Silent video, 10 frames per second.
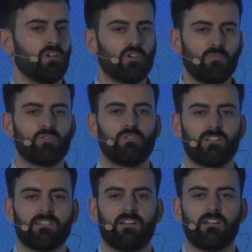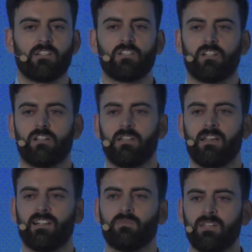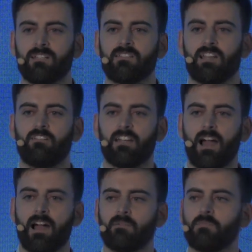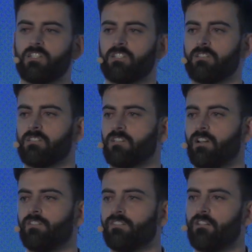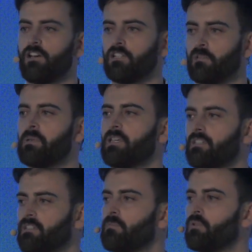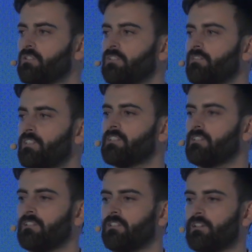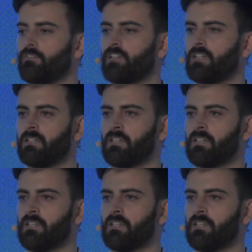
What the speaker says: Come join us on our journey as we accelerate our mission to solve the final piece of the puzzle of insulin delivery,